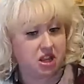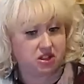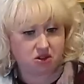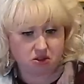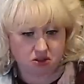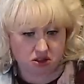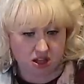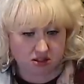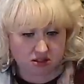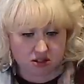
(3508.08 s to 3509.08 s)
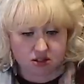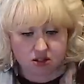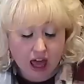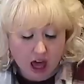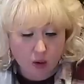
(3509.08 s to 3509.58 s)
It's on the list.
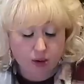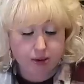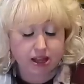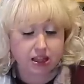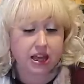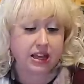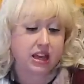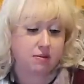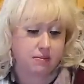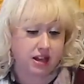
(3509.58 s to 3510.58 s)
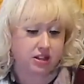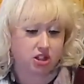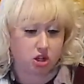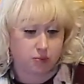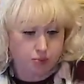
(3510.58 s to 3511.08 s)
How am I liking
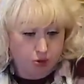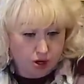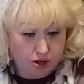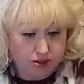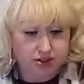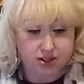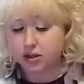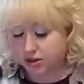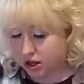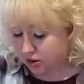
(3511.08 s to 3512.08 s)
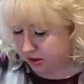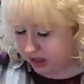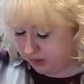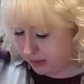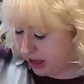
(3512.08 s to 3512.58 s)
Master Books? So
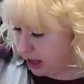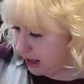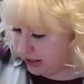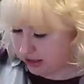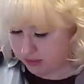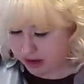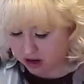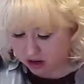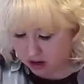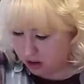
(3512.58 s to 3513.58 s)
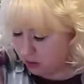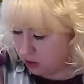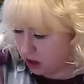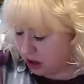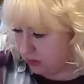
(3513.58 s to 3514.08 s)
let me, I guess I better
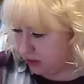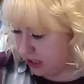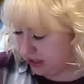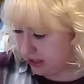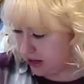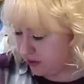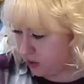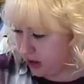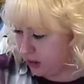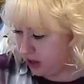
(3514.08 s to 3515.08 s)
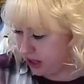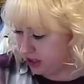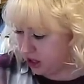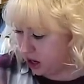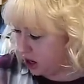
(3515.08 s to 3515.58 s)
work on putting stuff away while
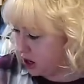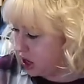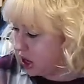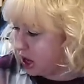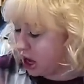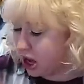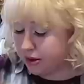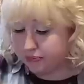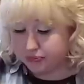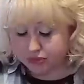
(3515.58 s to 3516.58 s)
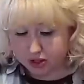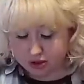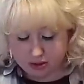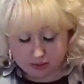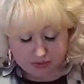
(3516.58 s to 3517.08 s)
I talk. Um,
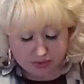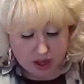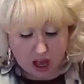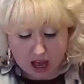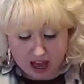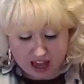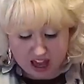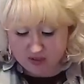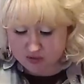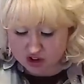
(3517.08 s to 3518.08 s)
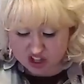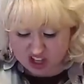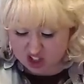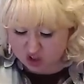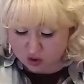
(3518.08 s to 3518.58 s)
I have
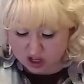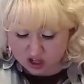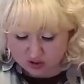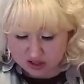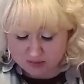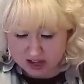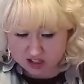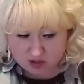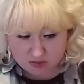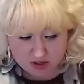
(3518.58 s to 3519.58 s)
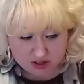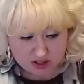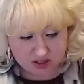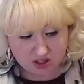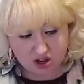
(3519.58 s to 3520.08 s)
really enjoyed using Master Books
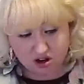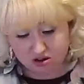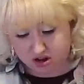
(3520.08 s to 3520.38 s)
this year.